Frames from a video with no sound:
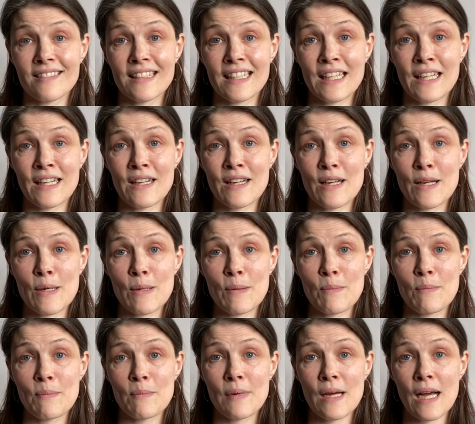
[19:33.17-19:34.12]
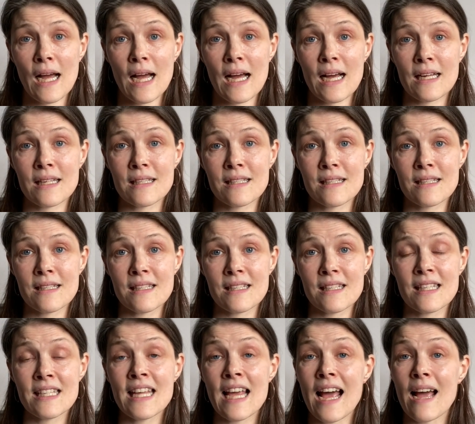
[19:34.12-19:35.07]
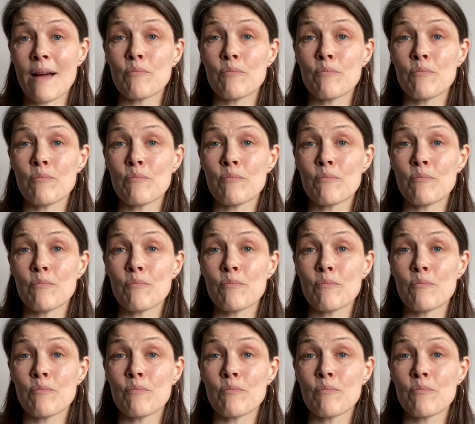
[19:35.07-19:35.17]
And yeah,